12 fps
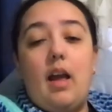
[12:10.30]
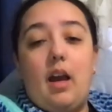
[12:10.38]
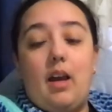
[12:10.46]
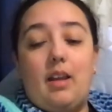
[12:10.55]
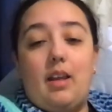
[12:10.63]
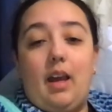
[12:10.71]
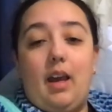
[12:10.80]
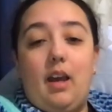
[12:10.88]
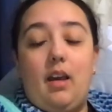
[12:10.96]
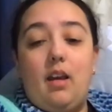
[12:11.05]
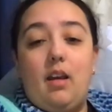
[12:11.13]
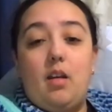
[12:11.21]

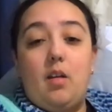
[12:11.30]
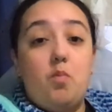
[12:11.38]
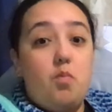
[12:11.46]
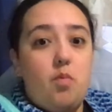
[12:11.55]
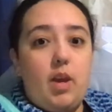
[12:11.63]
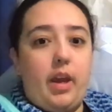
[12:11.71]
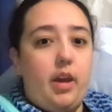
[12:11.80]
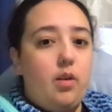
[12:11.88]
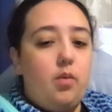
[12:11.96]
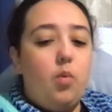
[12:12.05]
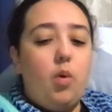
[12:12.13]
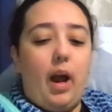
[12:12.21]
Okay.
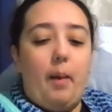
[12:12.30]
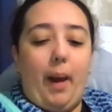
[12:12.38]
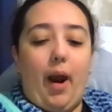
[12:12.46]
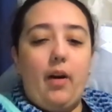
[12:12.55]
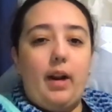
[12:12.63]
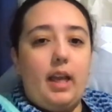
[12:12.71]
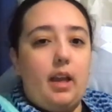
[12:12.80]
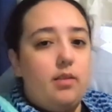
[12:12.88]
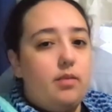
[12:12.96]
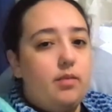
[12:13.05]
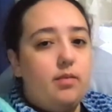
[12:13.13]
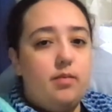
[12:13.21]
He apparently had,